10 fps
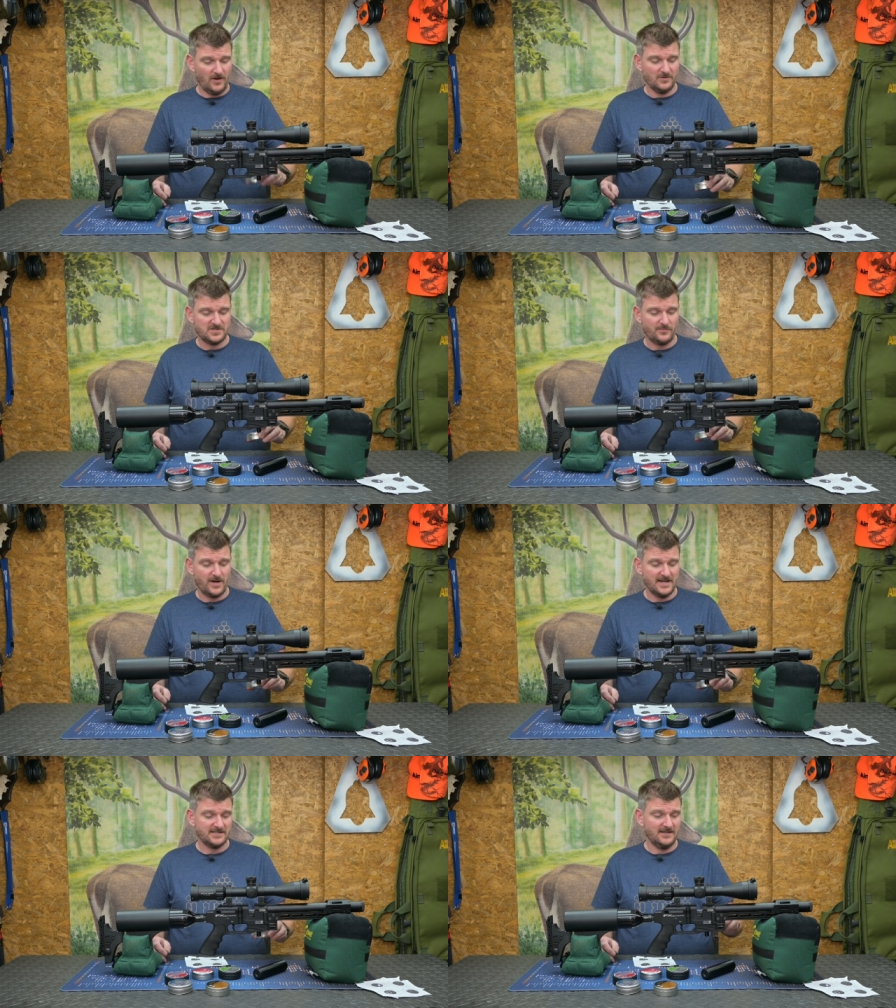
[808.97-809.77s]

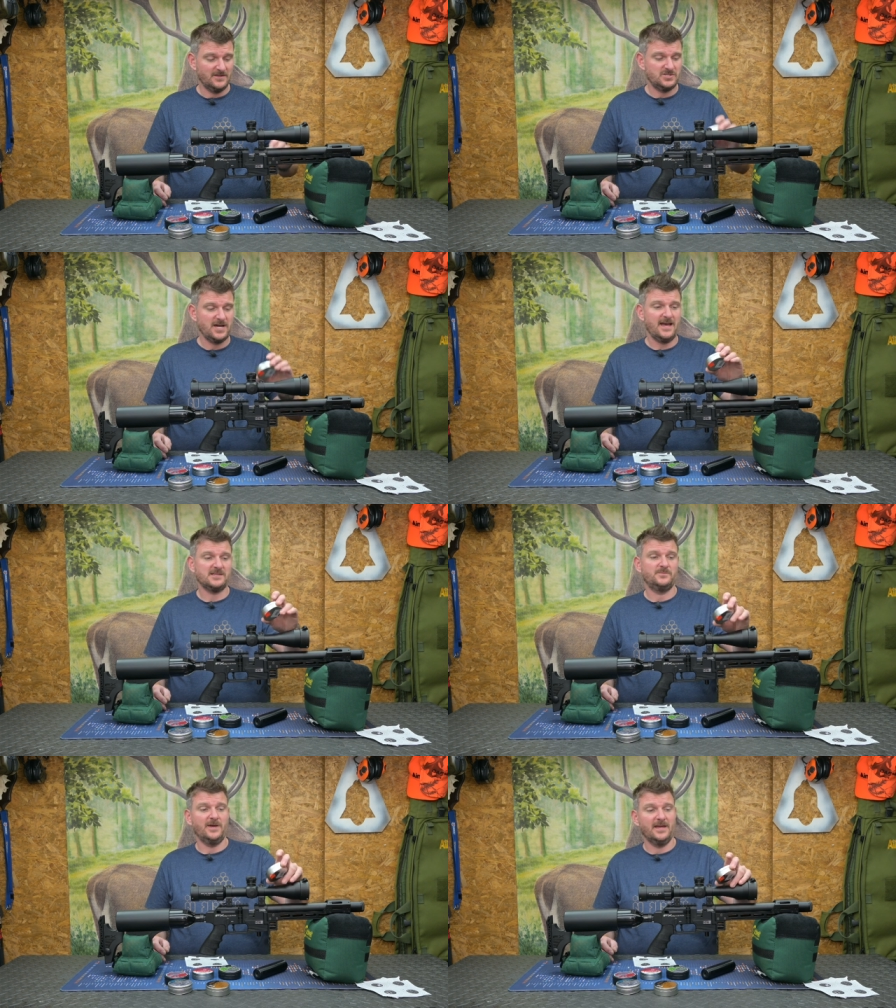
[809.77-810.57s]
unsurprisingly the
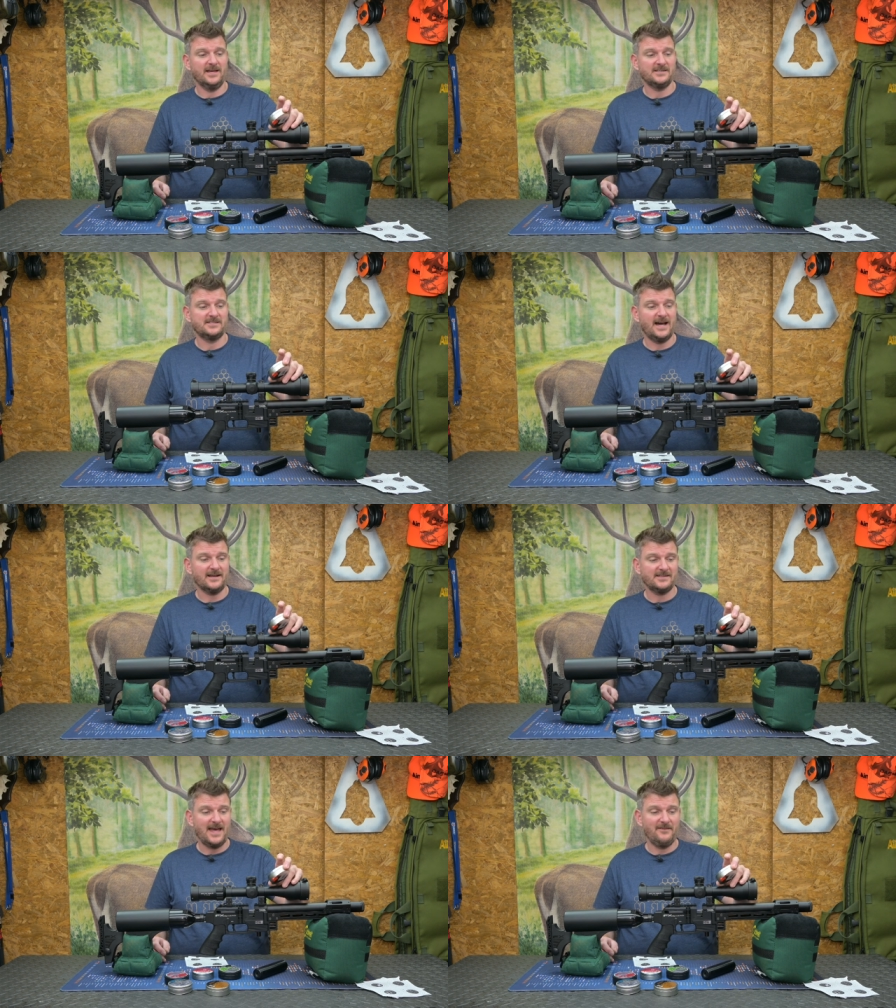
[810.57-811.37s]
JSB
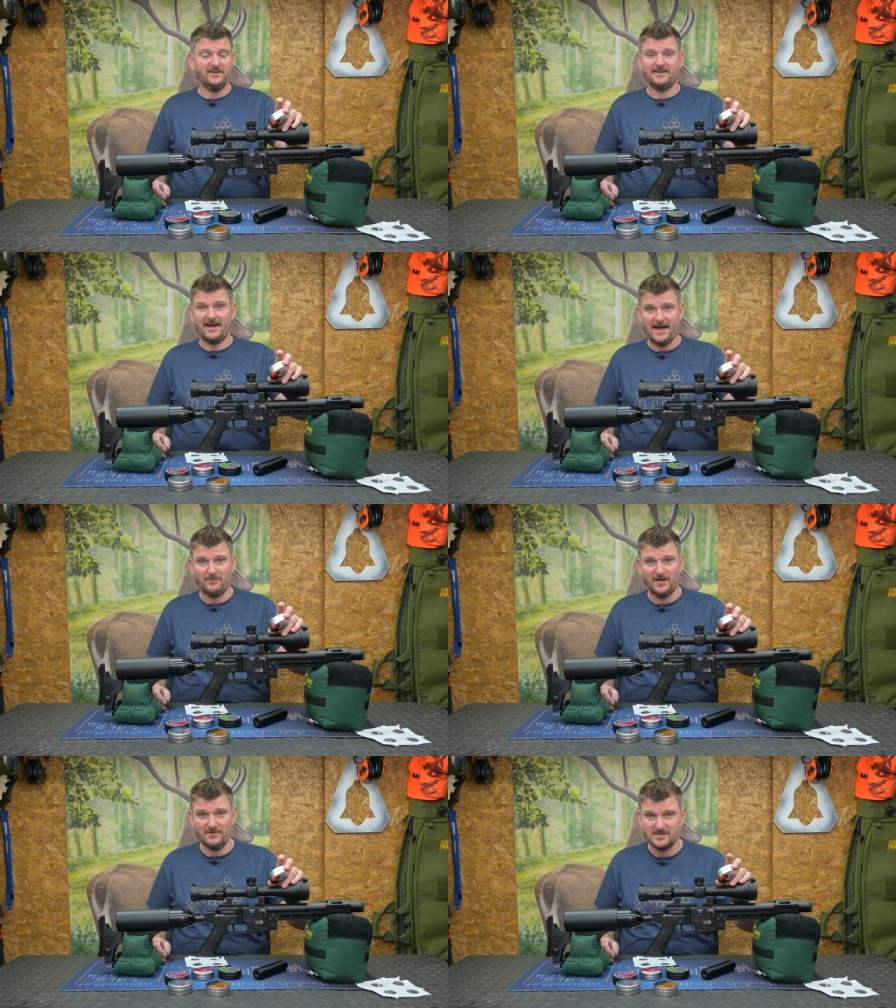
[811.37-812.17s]
Exact Heavy
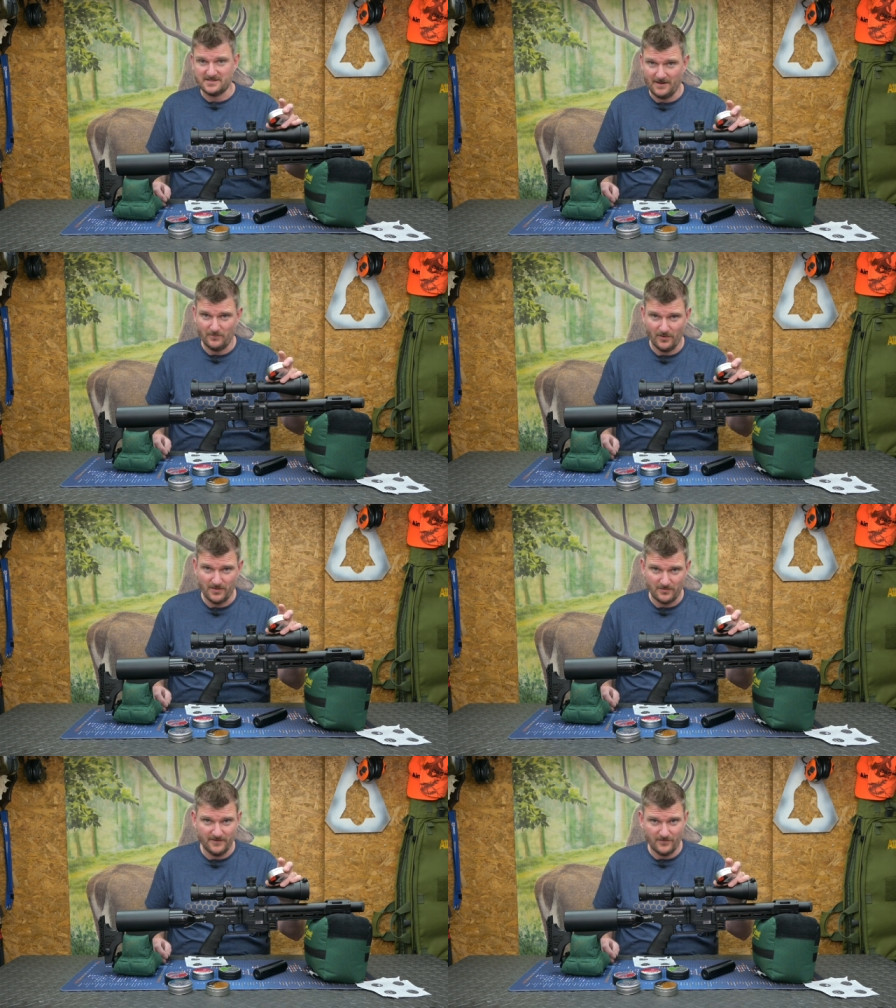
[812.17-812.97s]
Diablos at
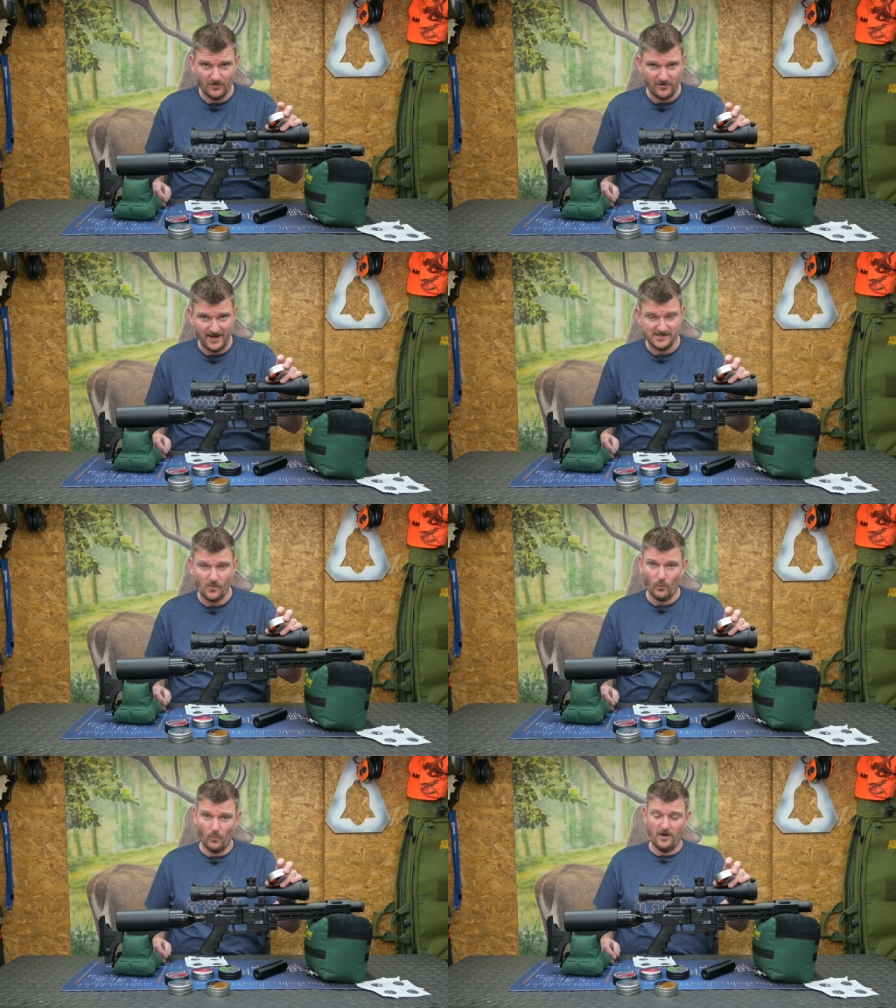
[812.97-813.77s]
10.34 grains
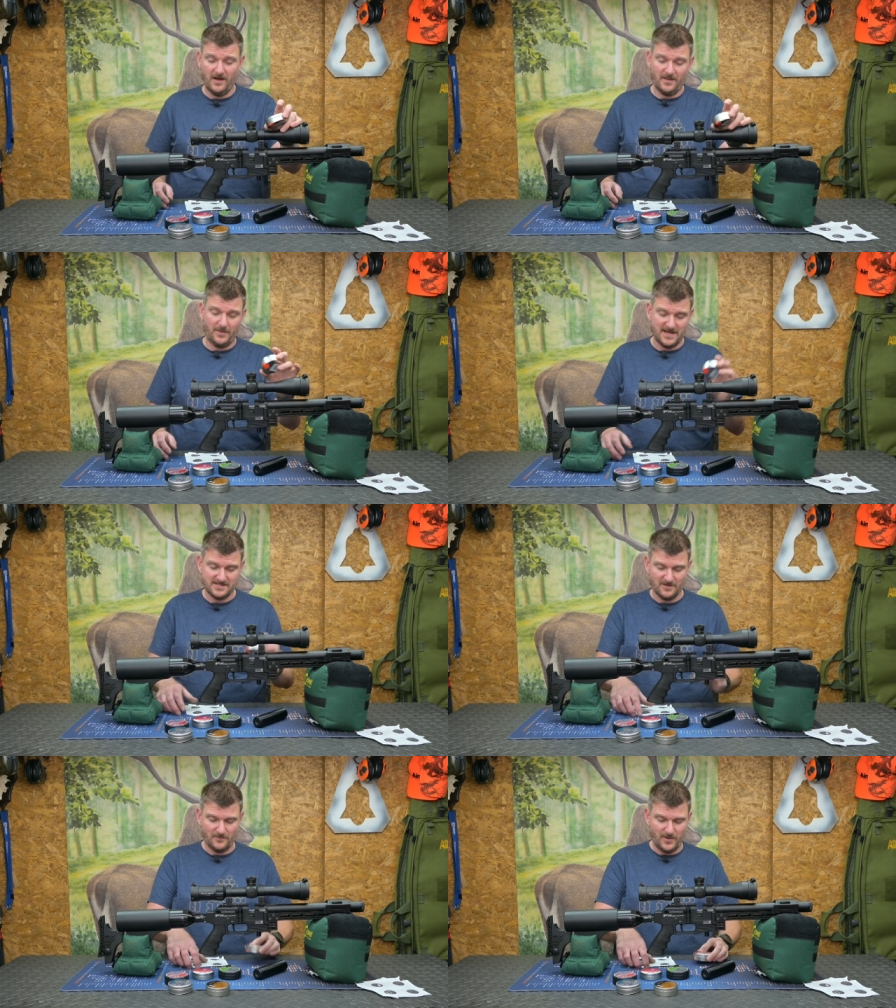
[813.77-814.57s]
were the
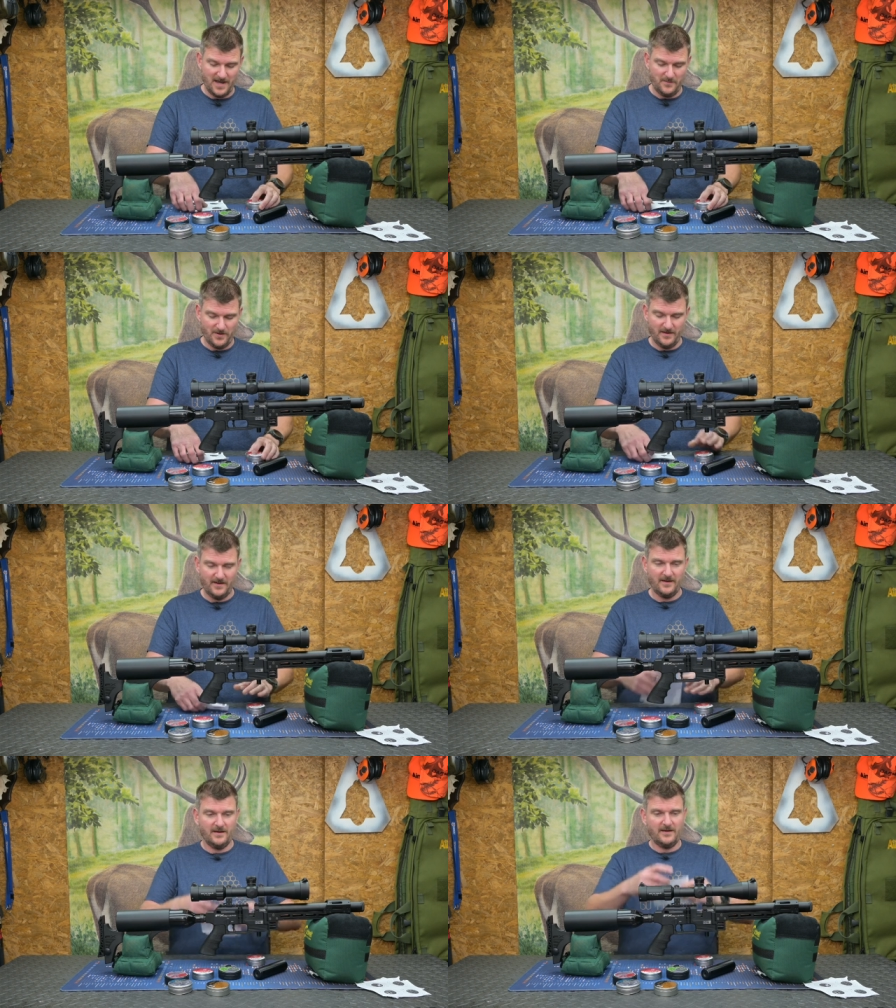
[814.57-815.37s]
best on paper.
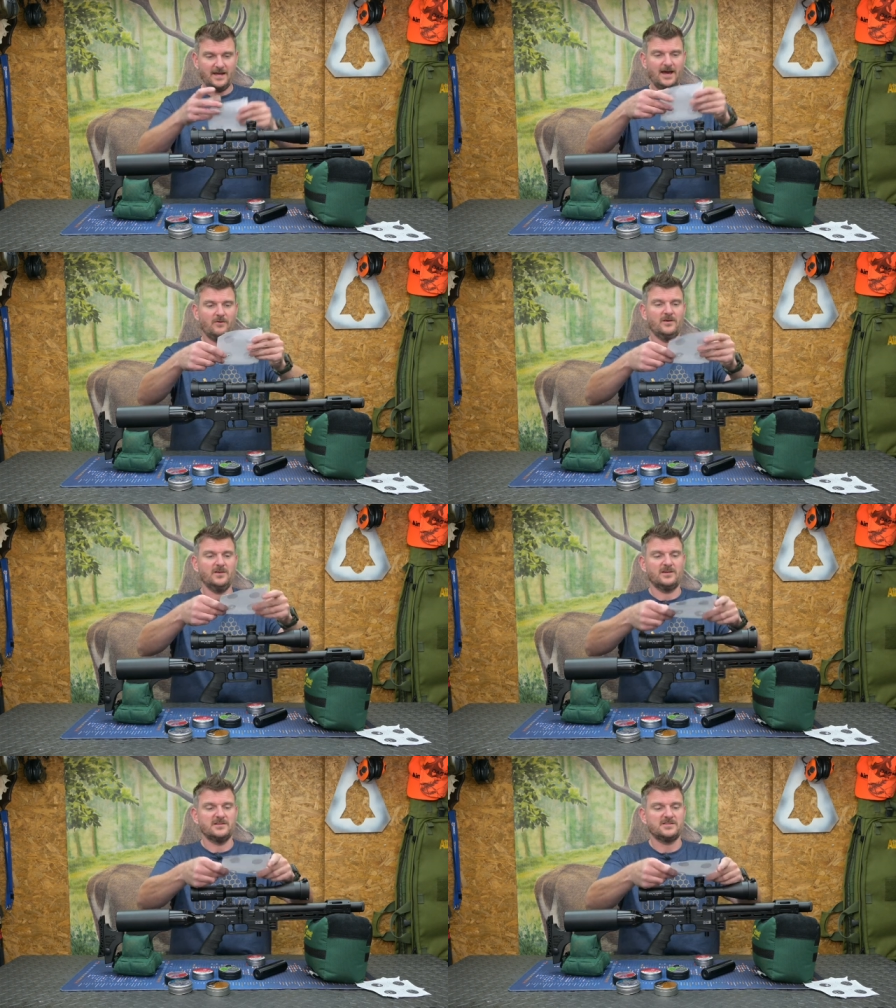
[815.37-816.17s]
Now you can